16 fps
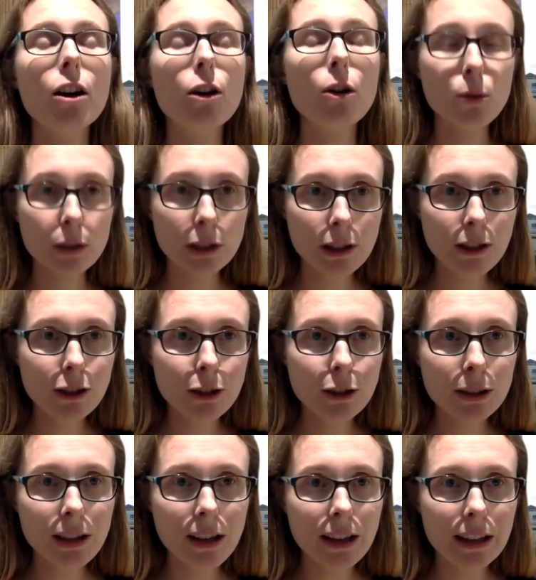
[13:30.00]
Audiological
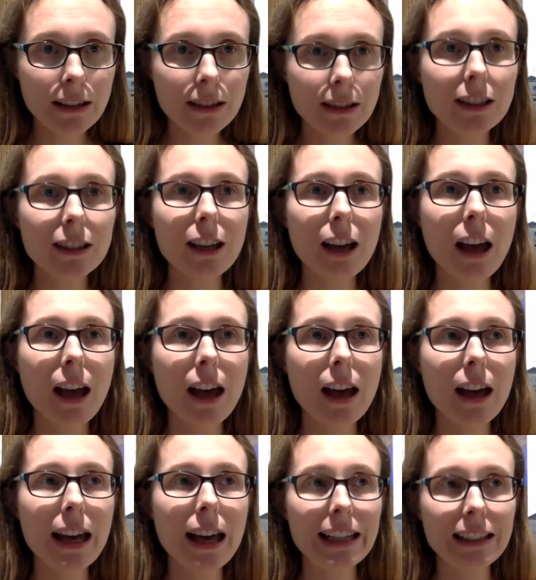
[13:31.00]
Science
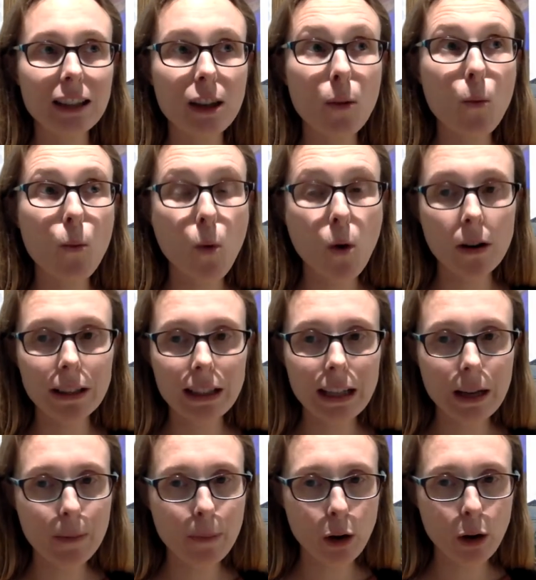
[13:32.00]
is the
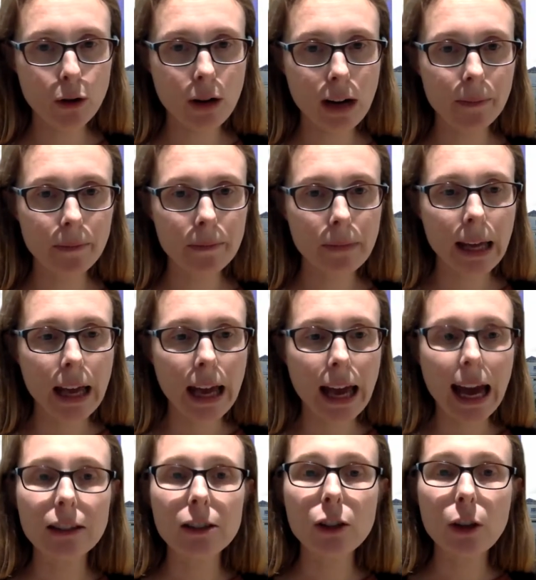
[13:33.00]
one-year program,
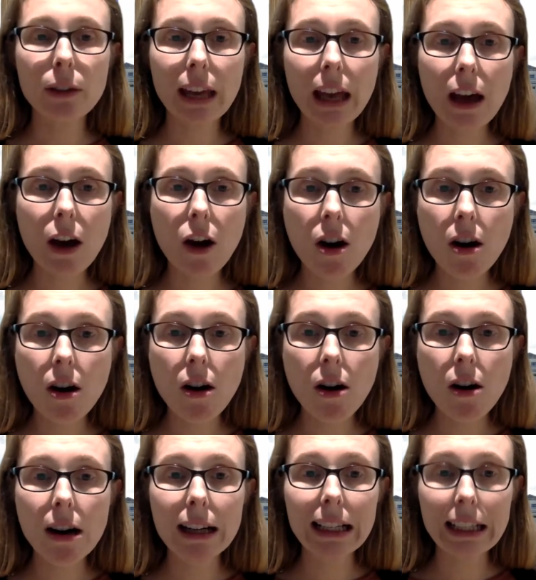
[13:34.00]
and so there
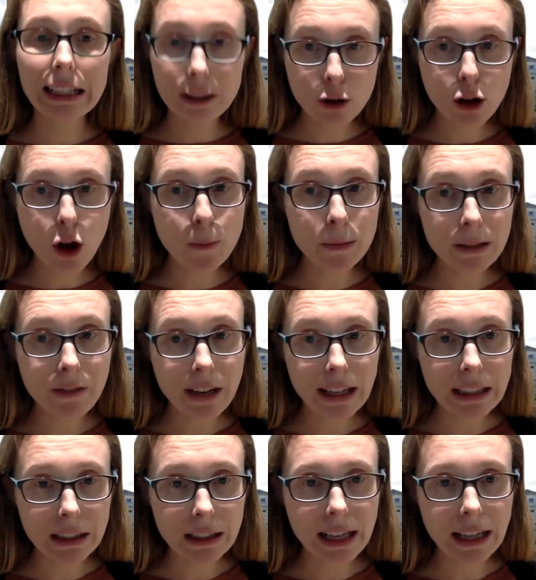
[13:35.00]
are clinical
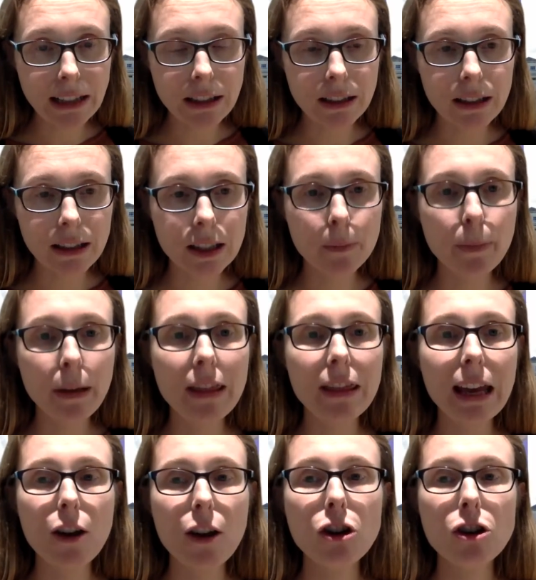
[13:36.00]
observation sessions, but
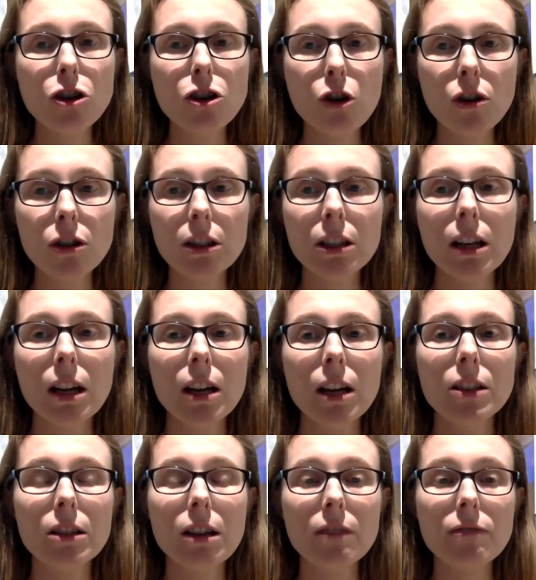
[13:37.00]
they are not
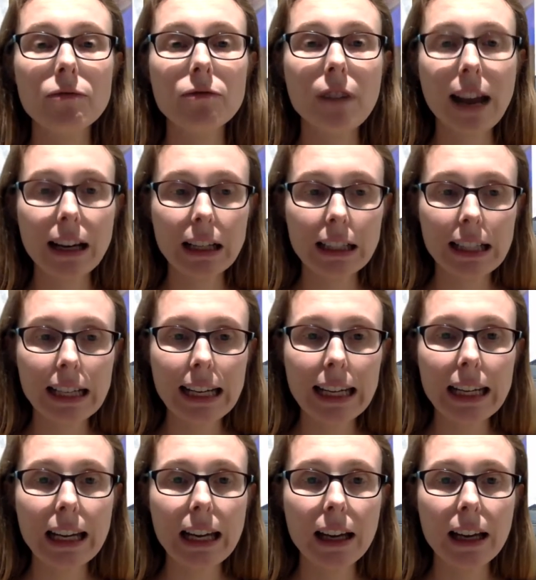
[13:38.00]

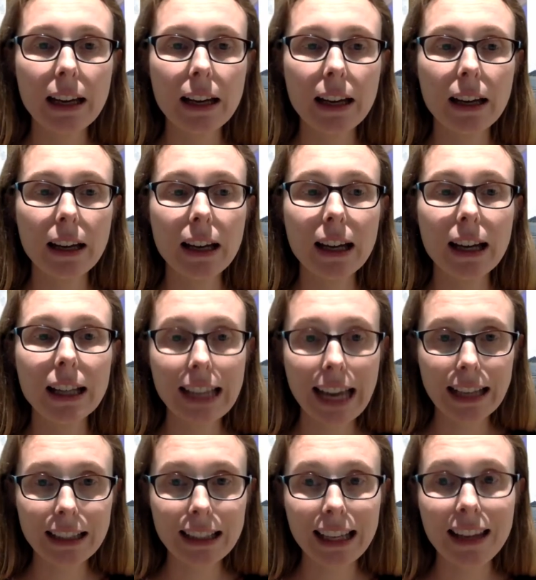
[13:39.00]
directly
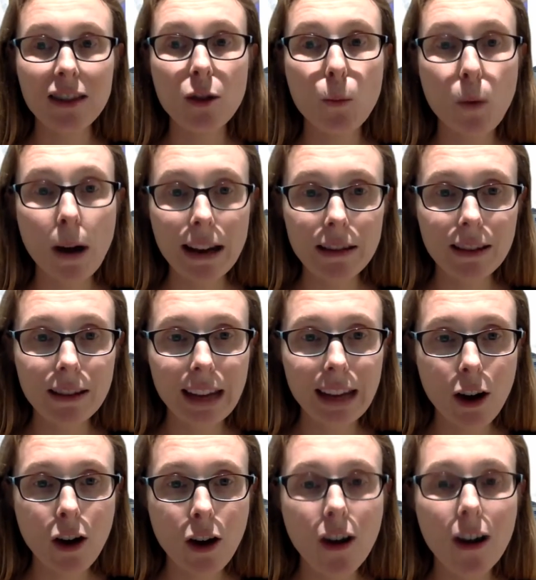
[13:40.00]
assessed in the way that they
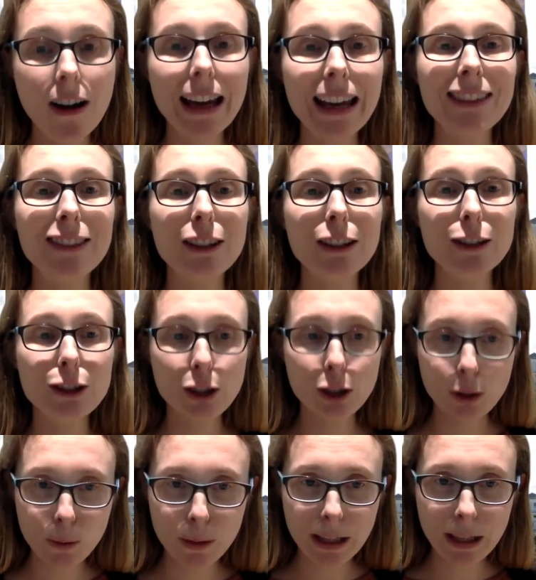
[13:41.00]
are in the
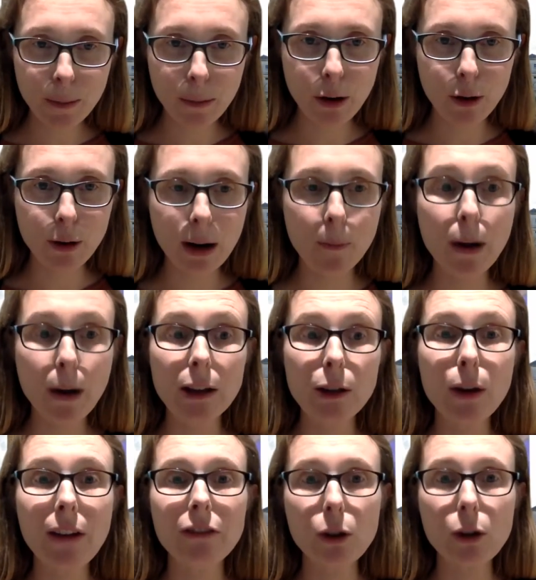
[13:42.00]
two-year program, where you
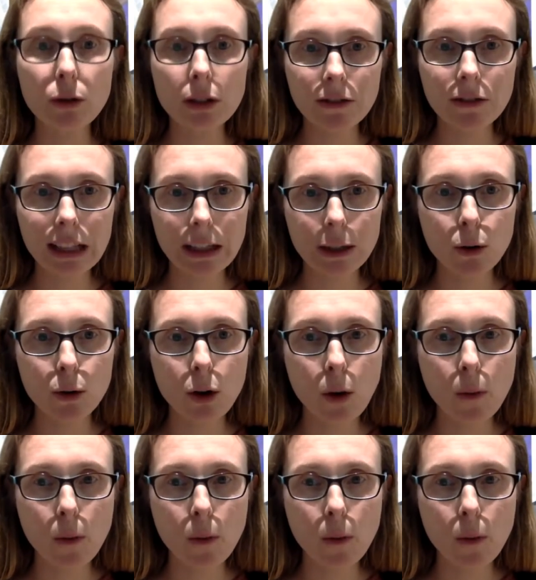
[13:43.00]
have lots of clinical